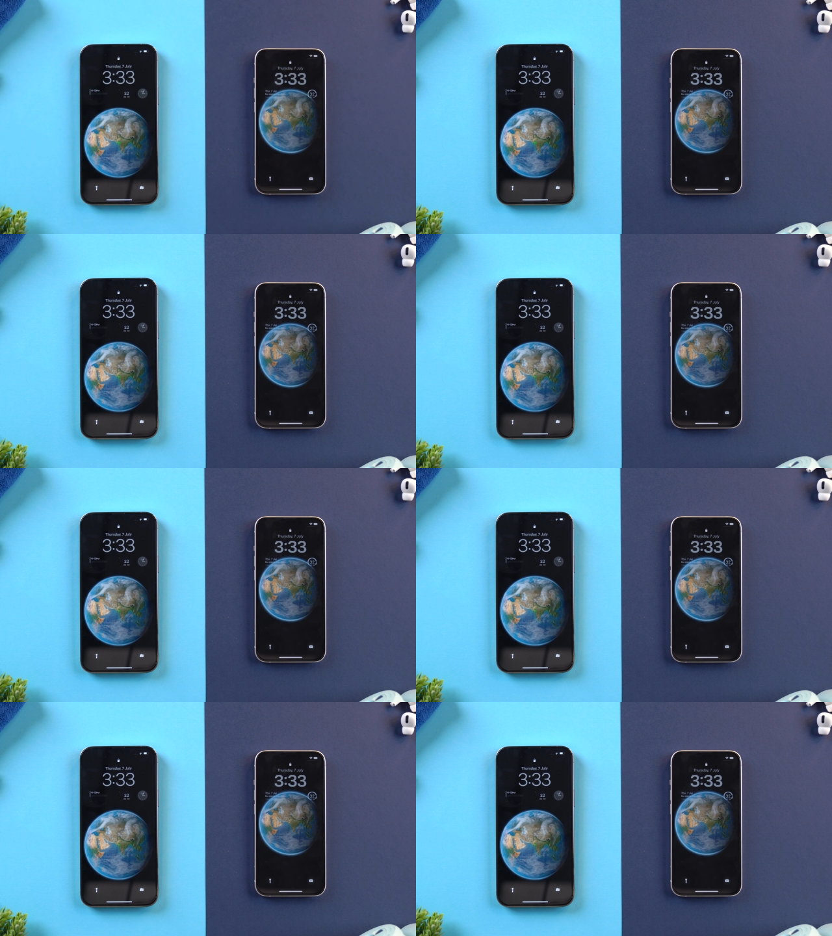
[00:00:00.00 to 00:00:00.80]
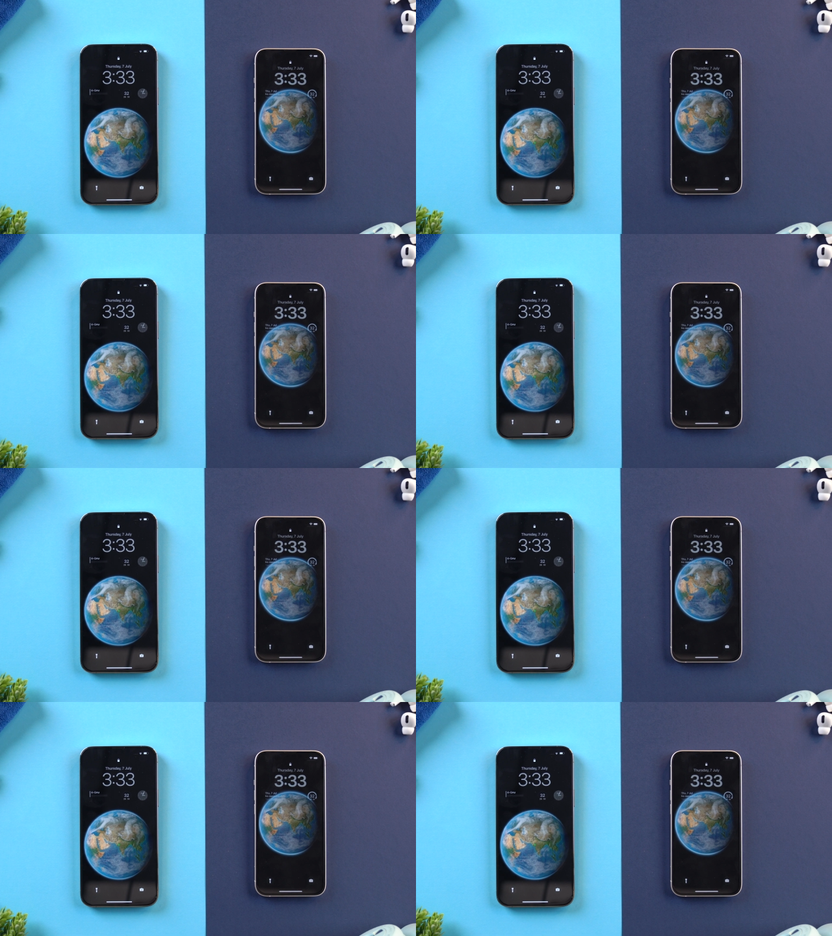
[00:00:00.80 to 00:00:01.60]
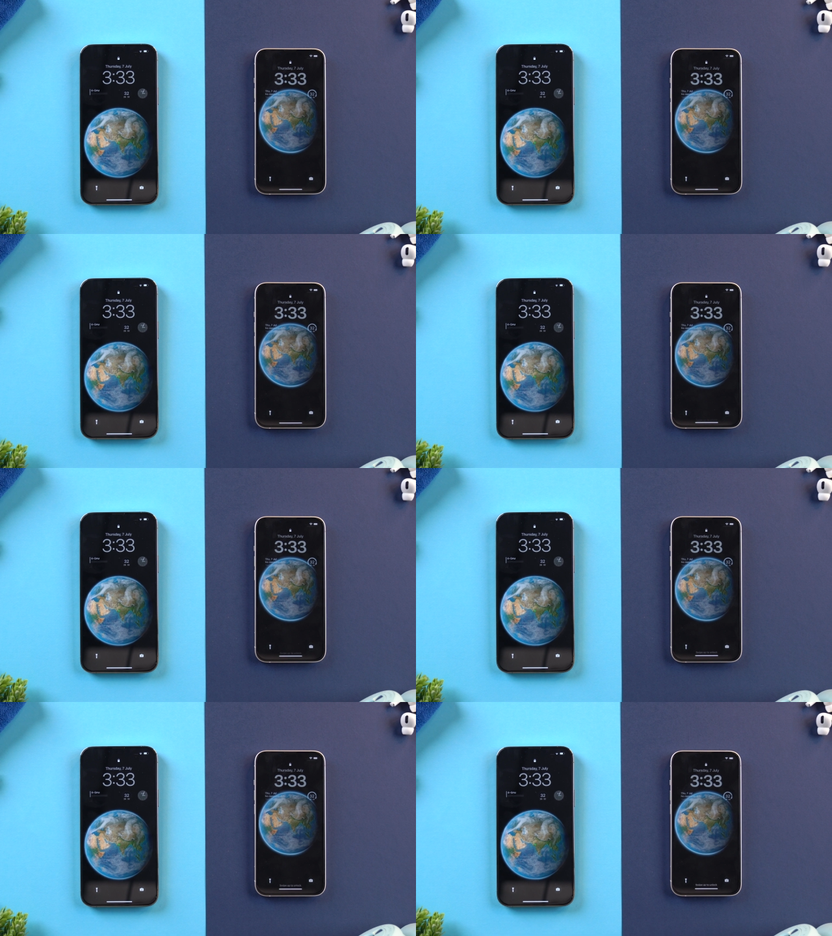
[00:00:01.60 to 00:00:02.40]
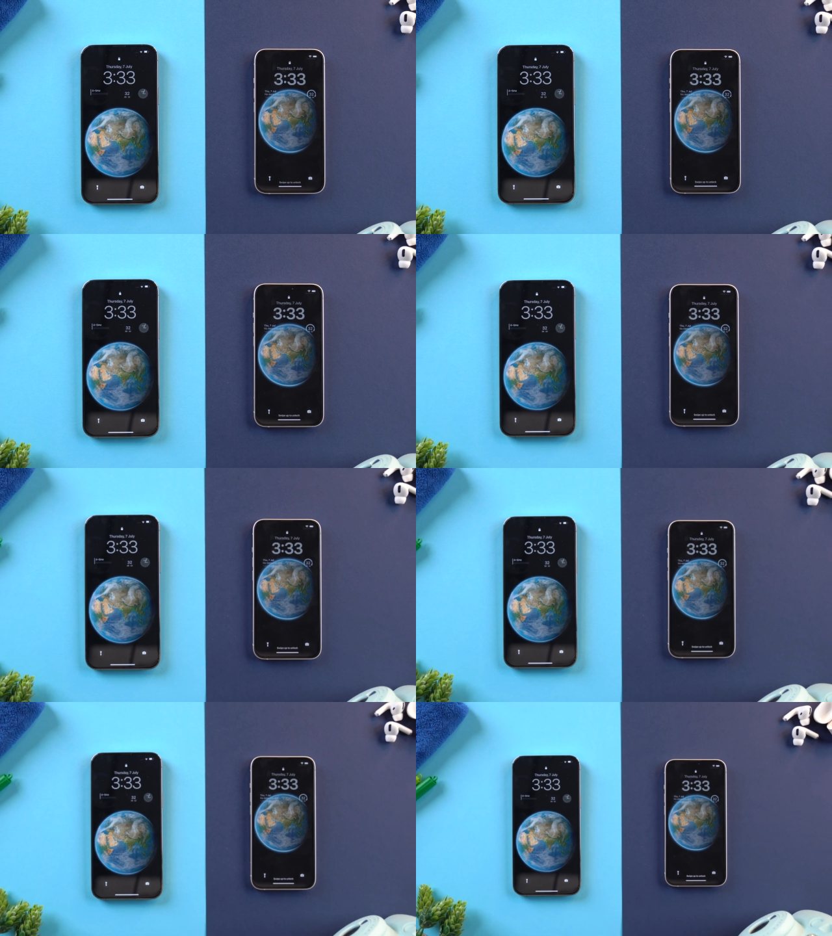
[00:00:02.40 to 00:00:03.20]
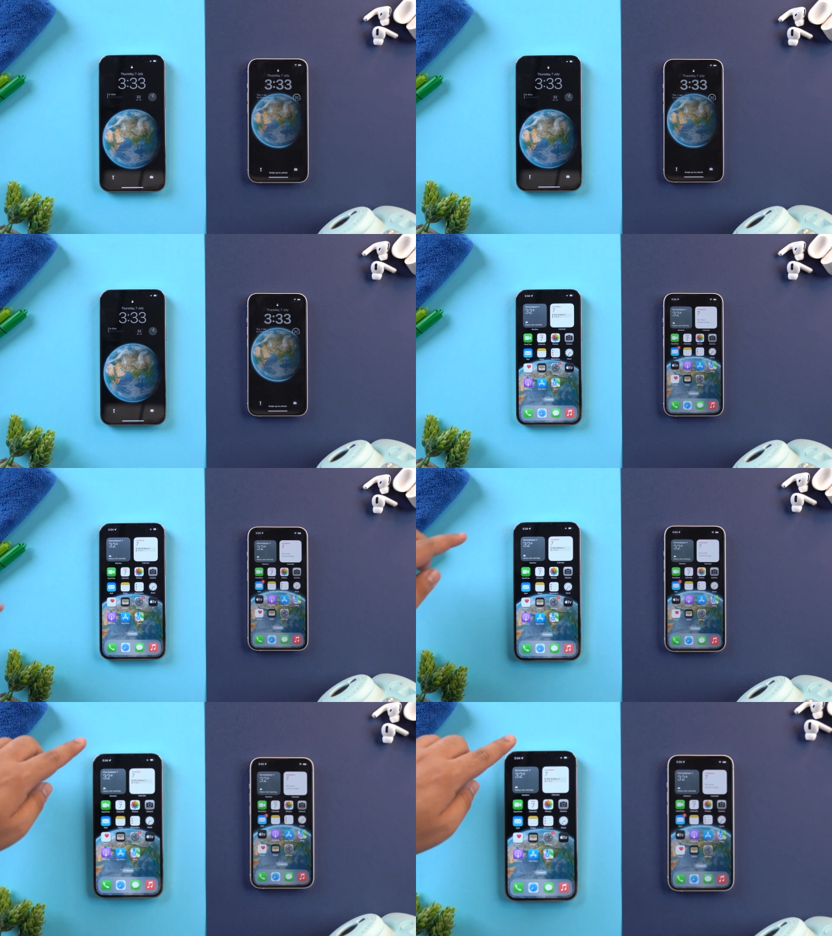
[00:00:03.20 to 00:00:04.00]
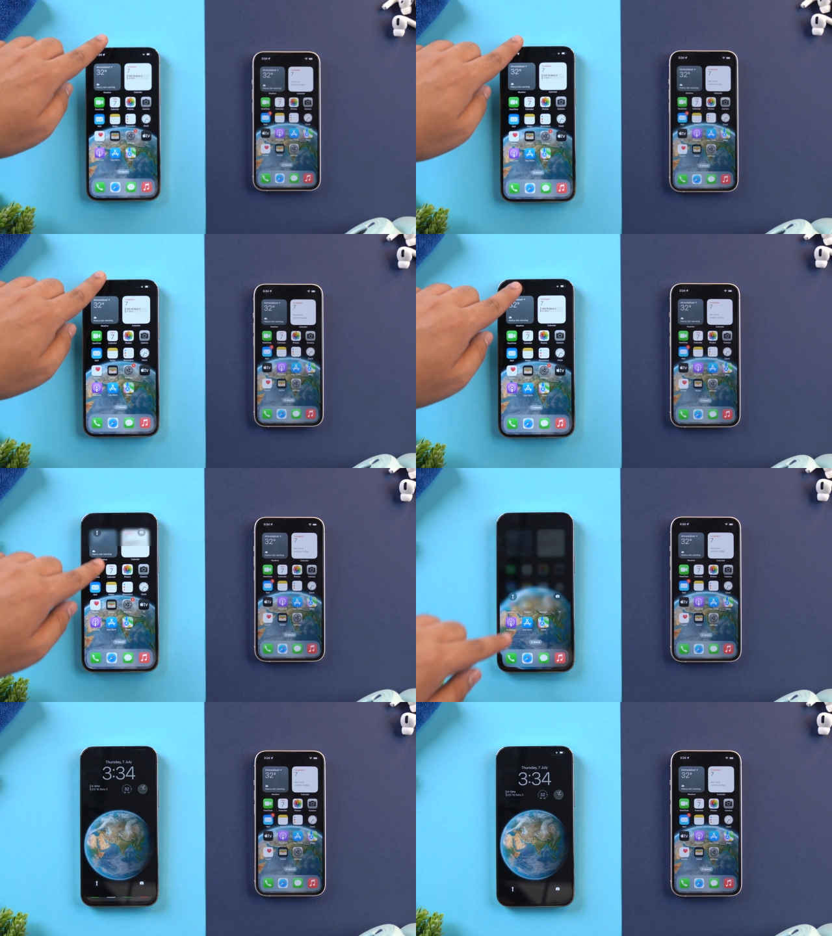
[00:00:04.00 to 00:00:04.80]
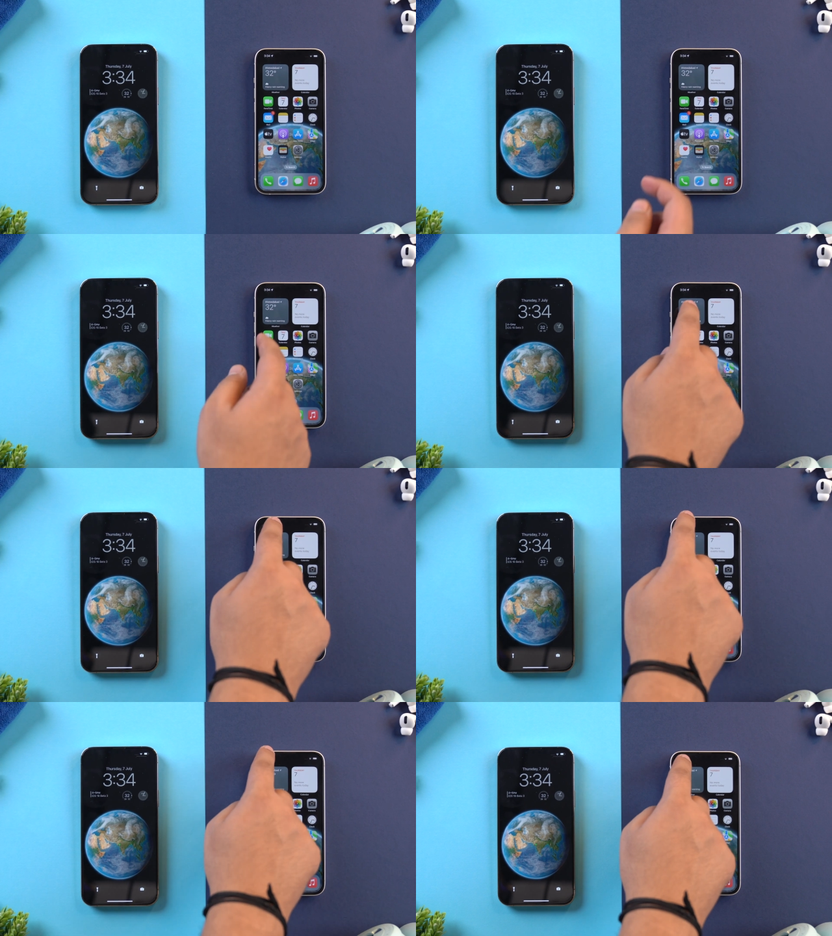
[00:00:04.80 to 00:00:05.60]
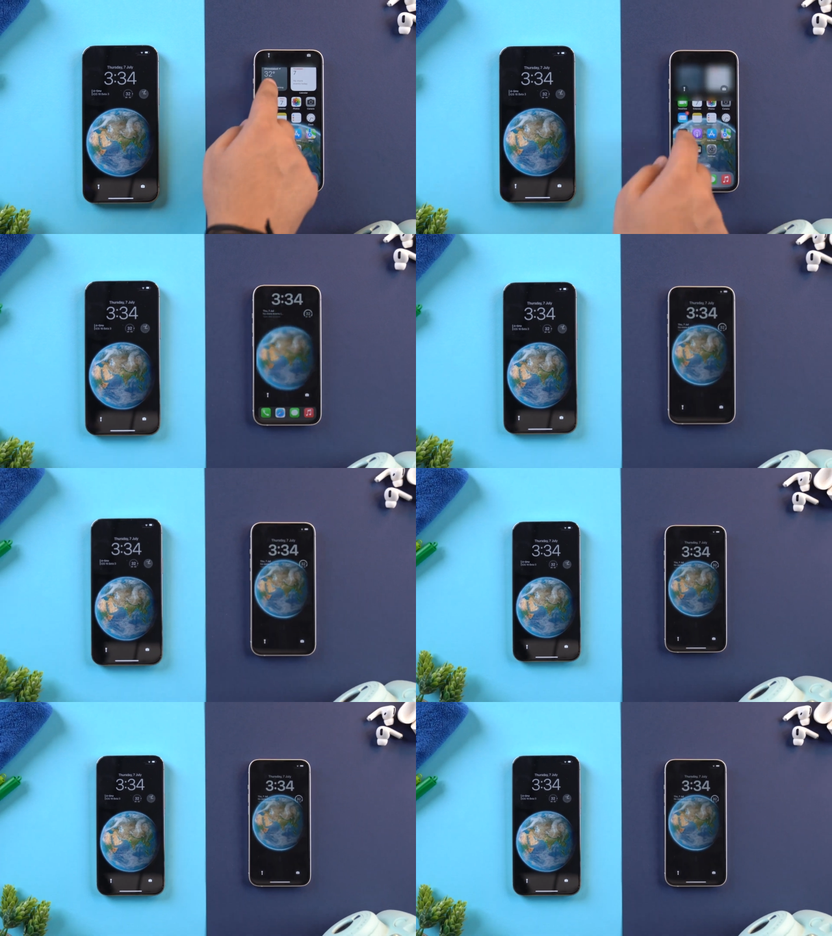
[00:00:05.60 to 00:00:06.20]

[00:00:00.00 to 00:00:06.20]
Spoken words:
(no speaker visible)